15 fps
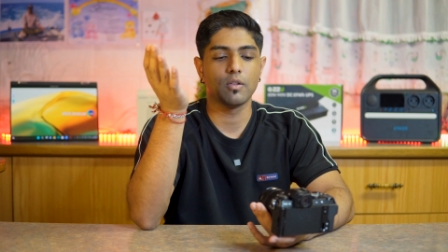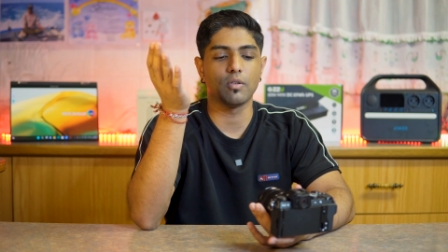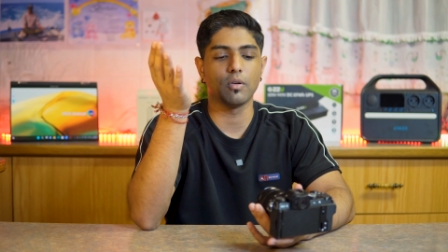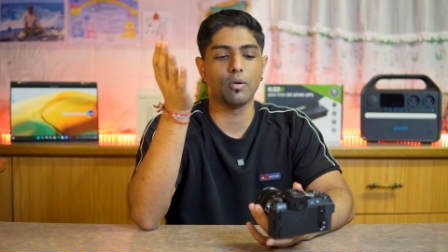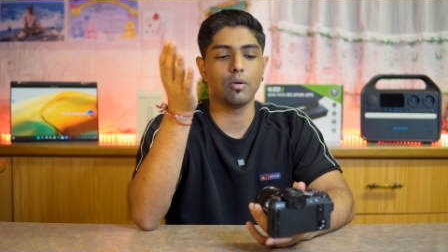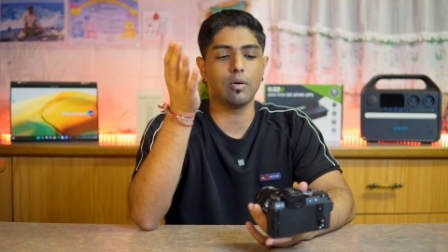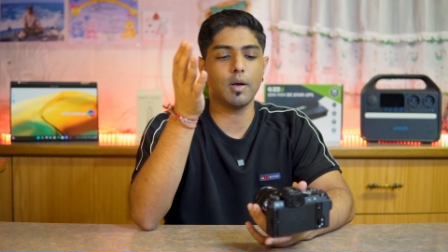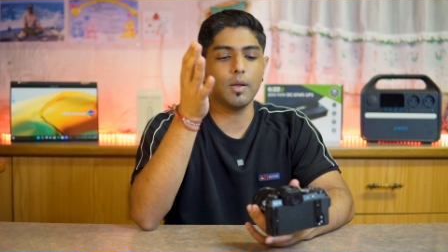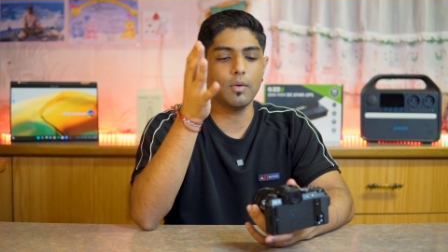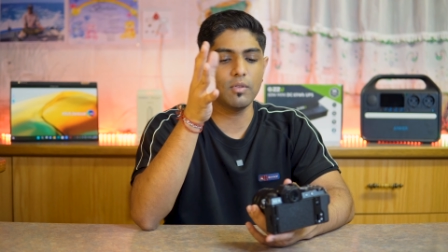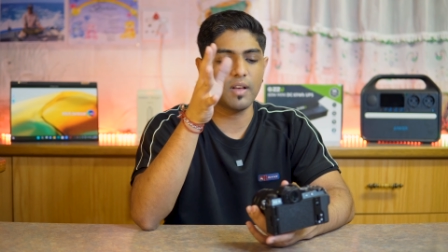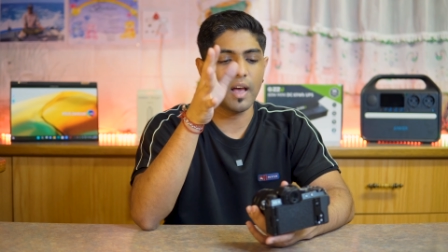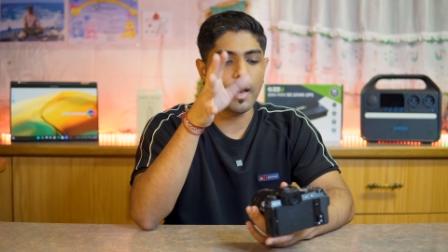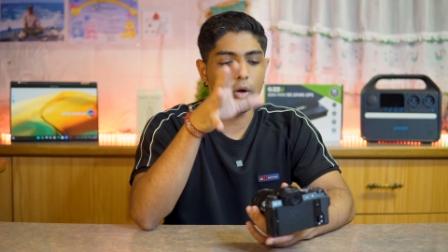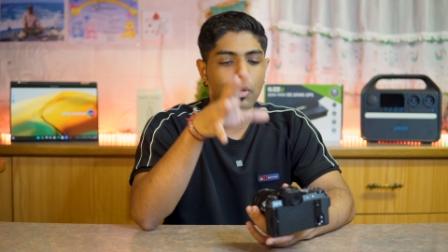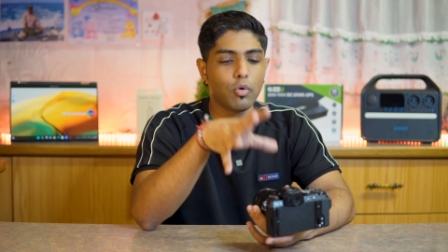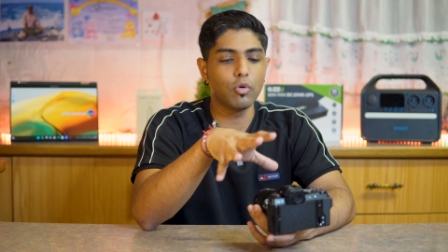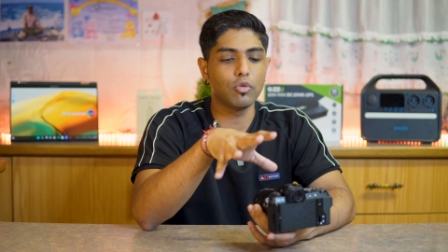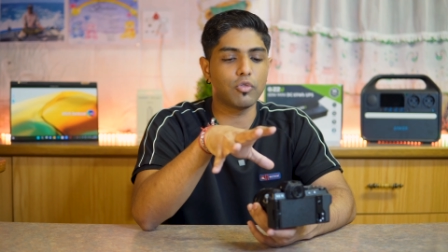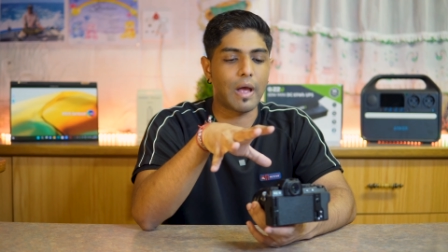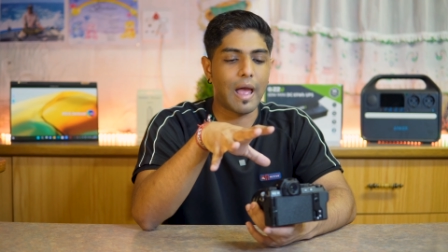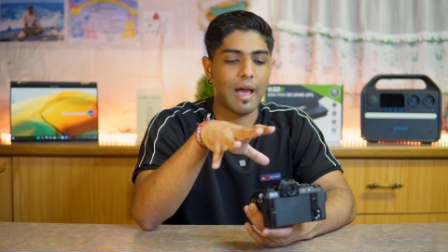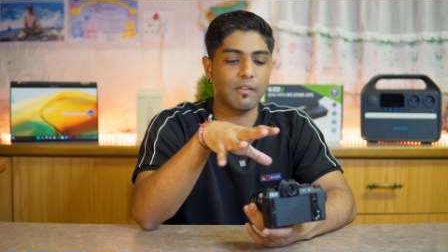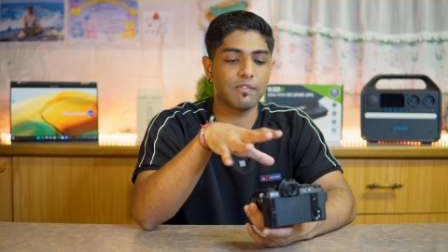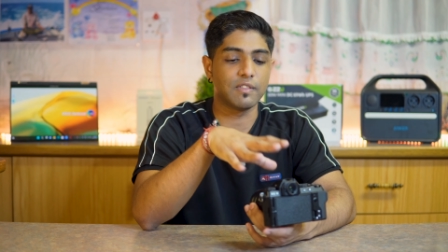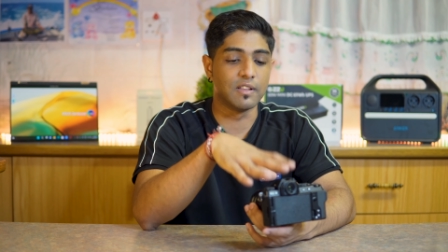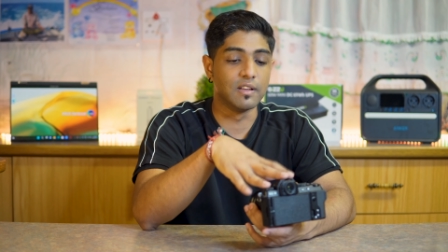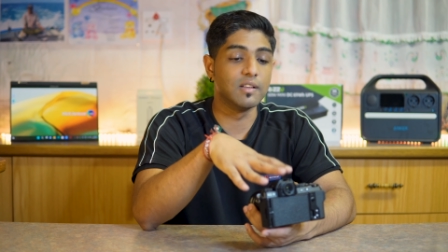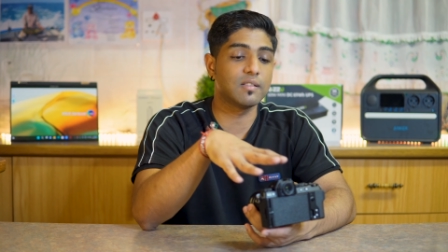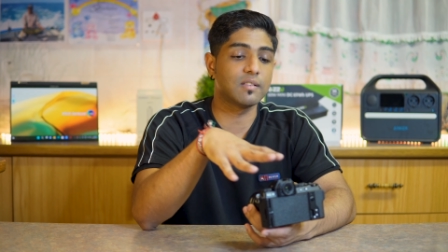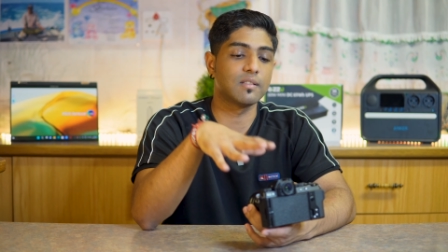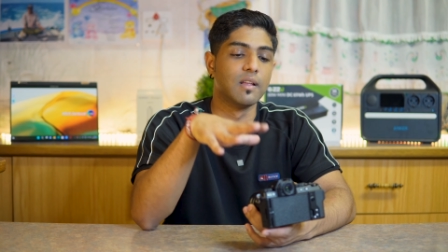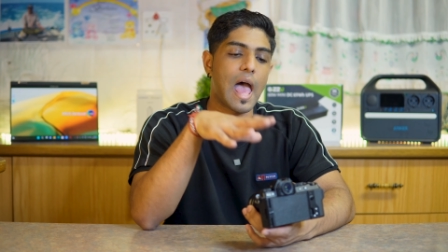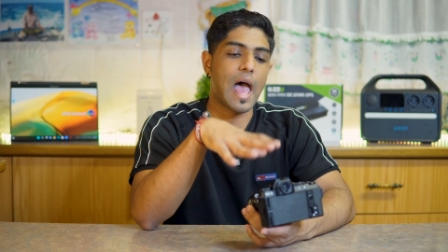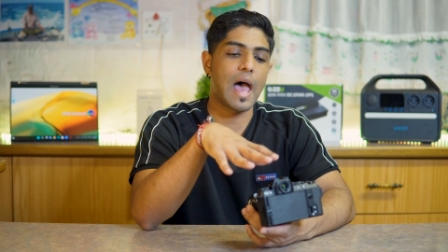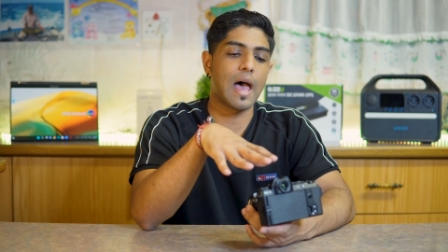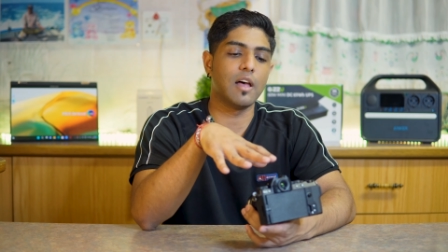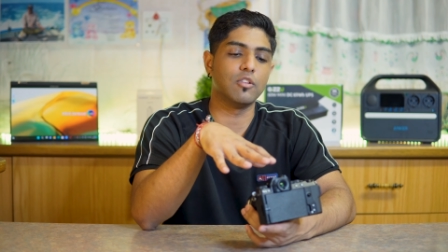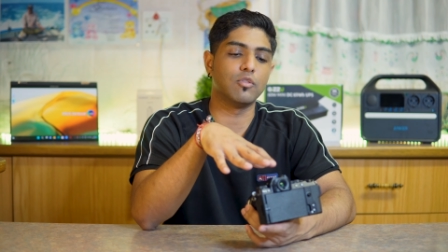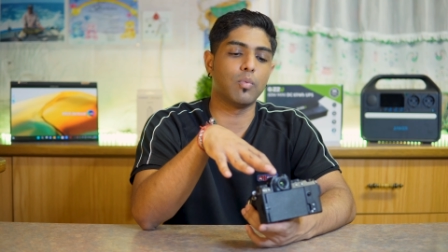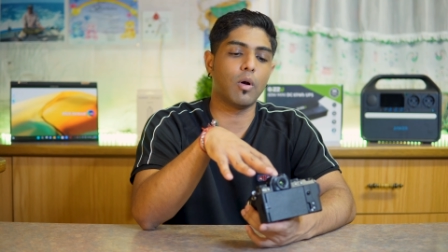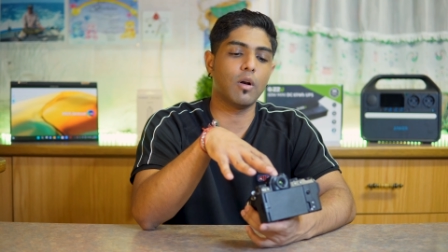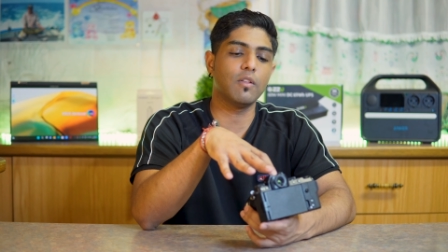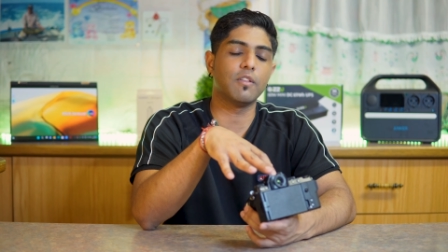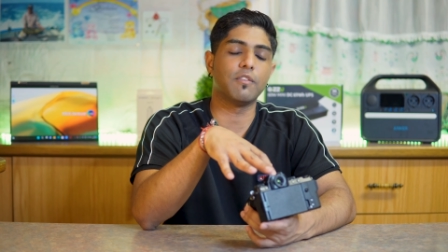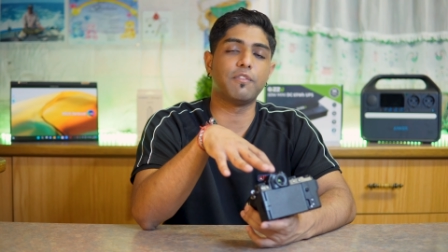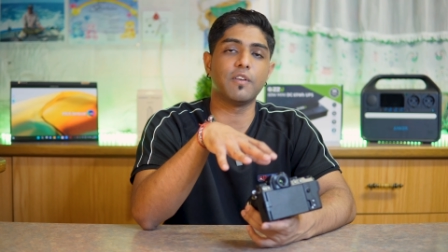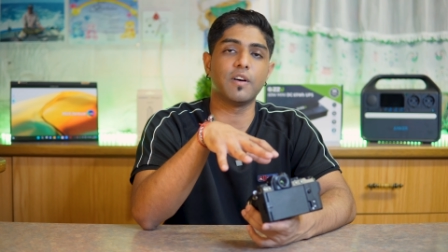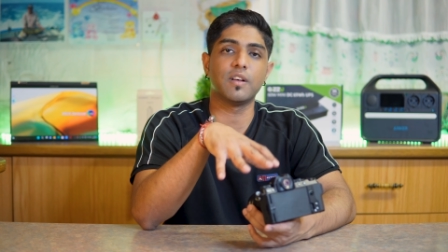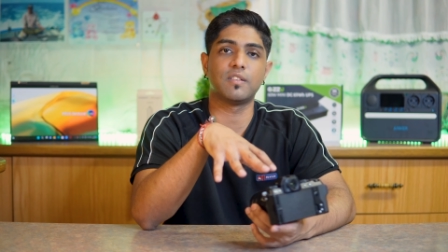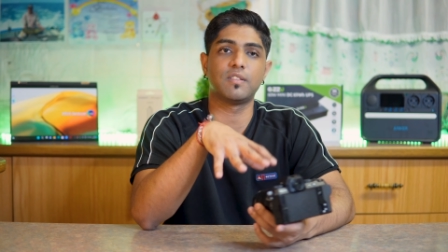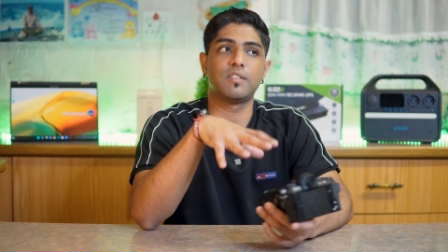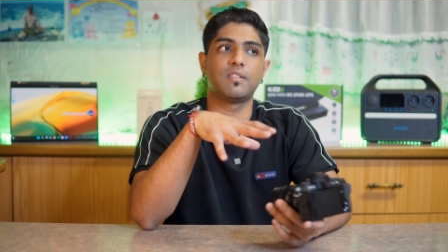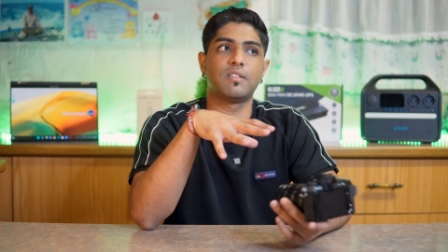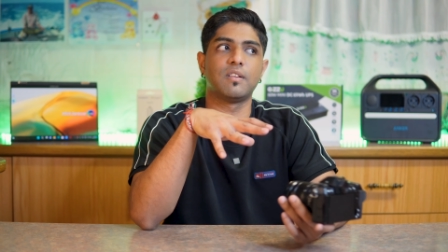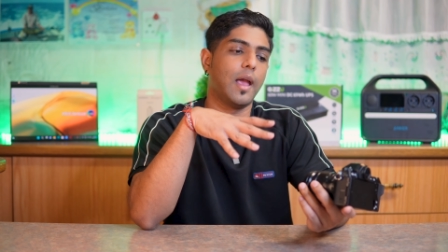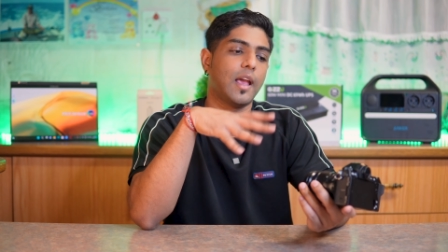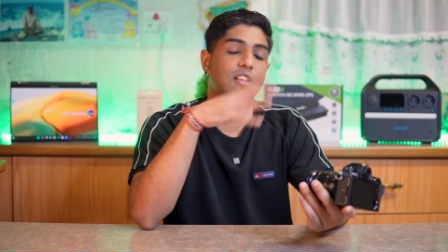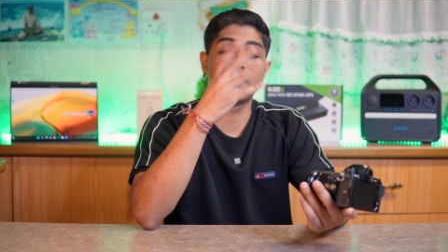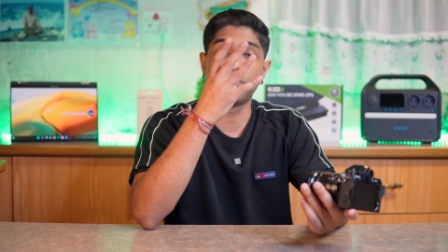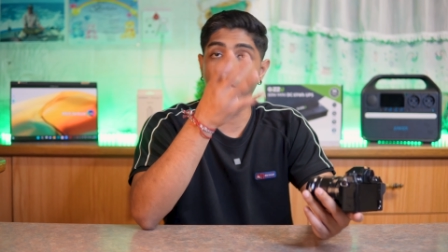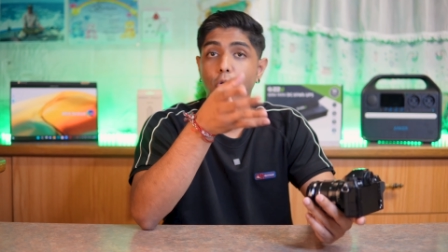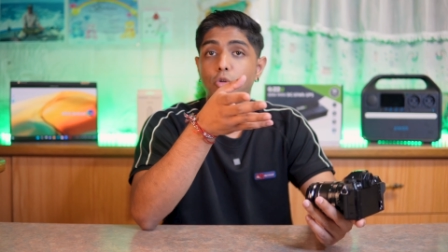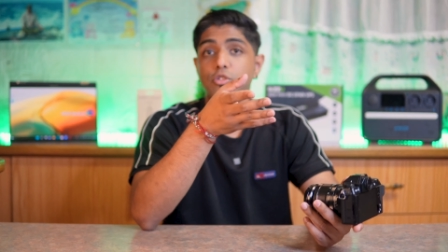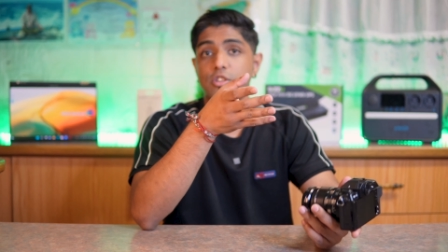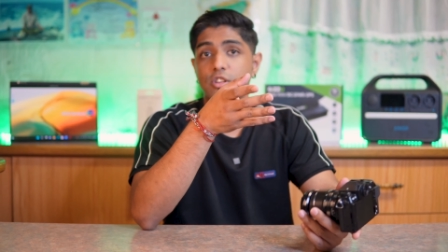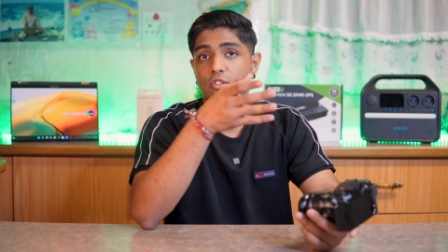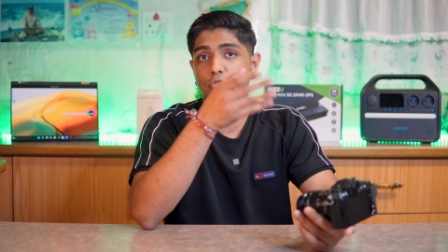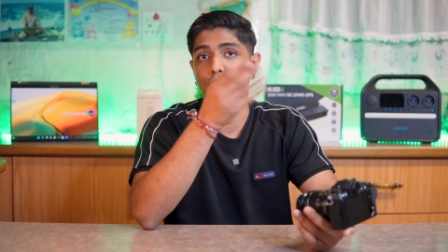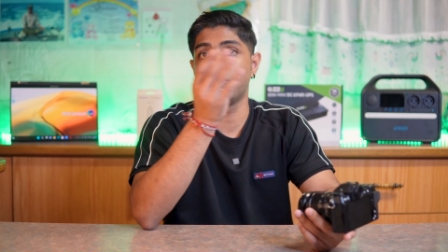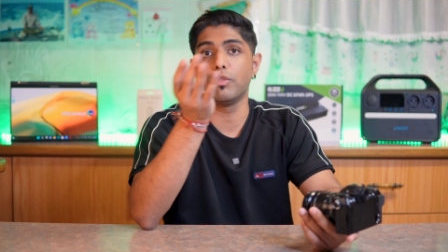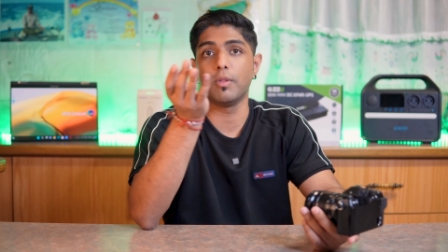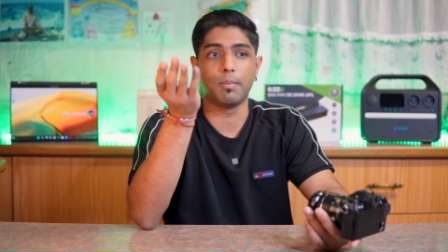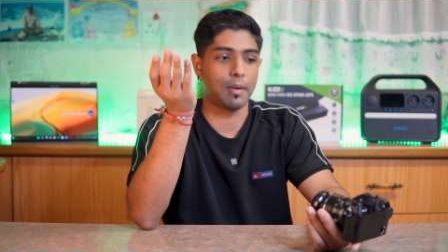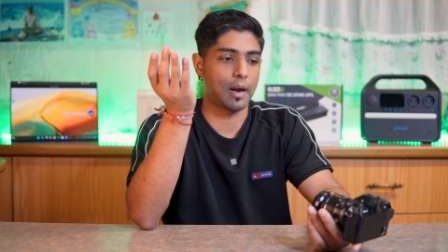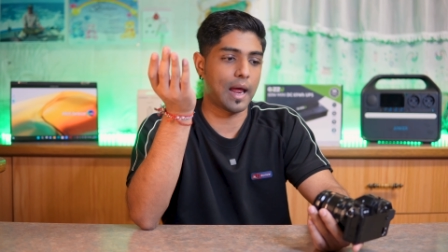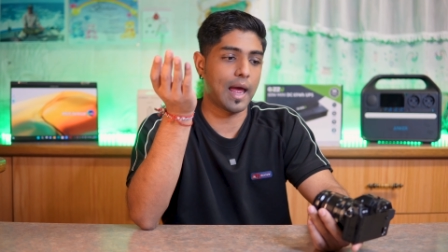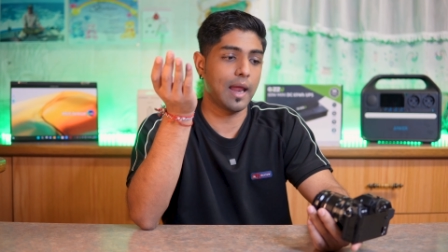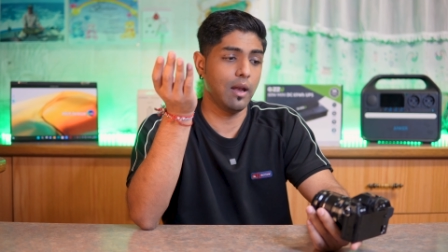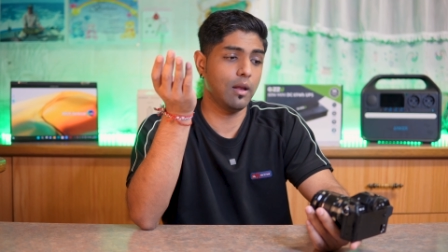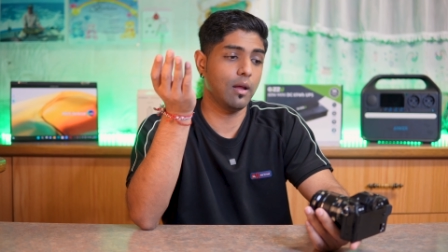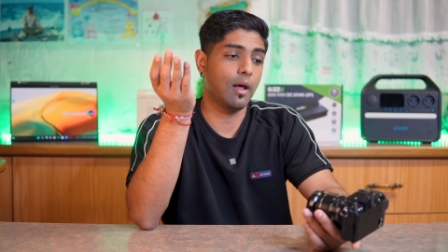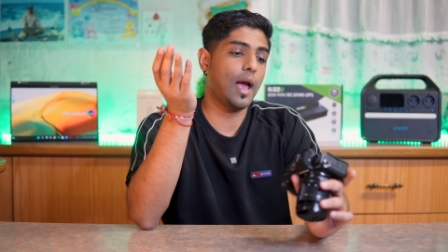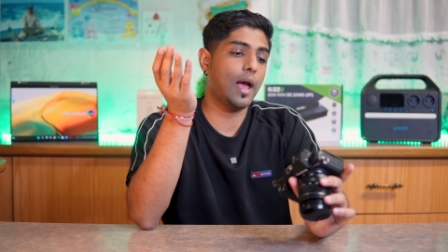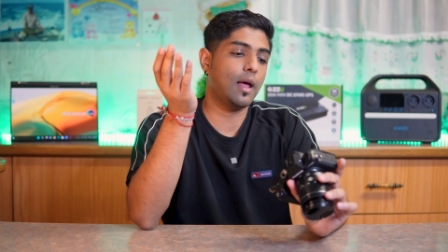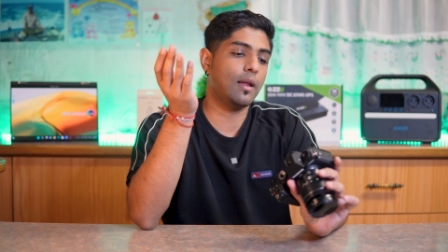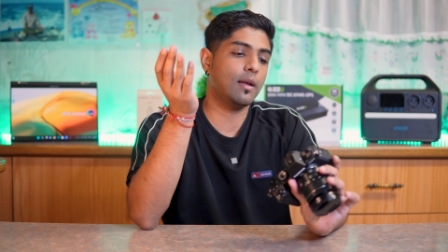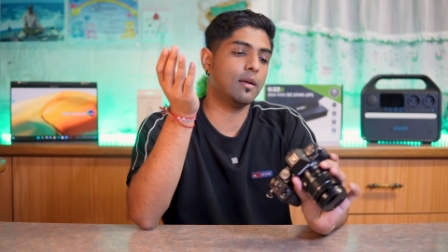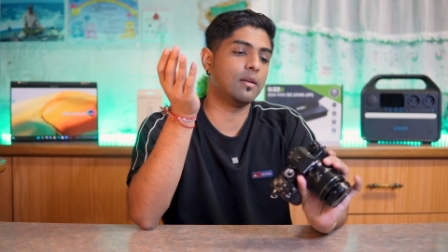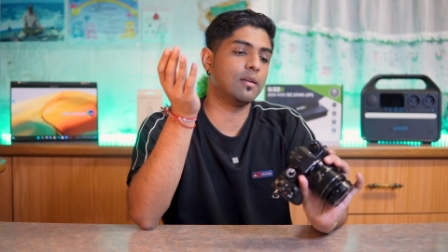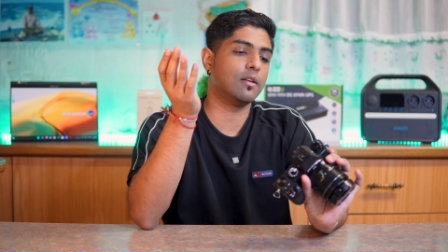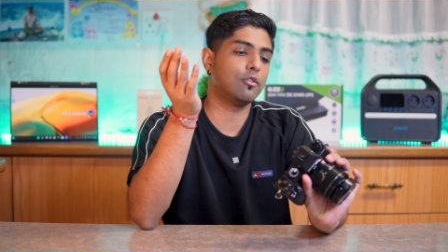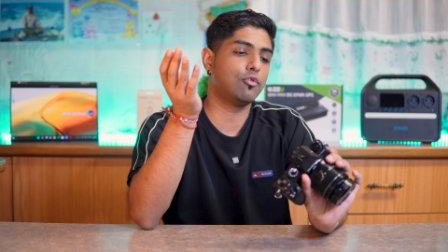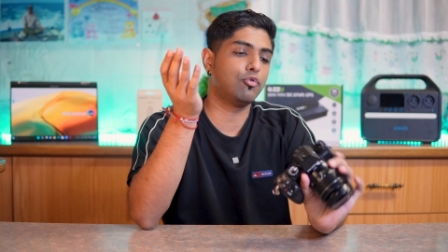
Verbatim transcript: So it was kind of cool to have this as one of the first exposures to the brand and